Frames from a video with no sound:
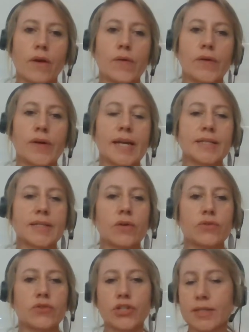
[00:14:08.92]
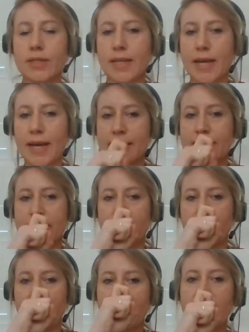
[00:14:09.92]
Okay, so just like I said
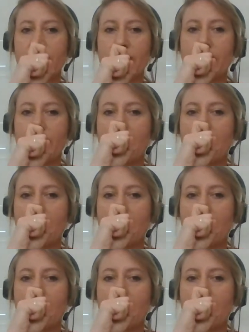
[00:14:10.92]
earlier,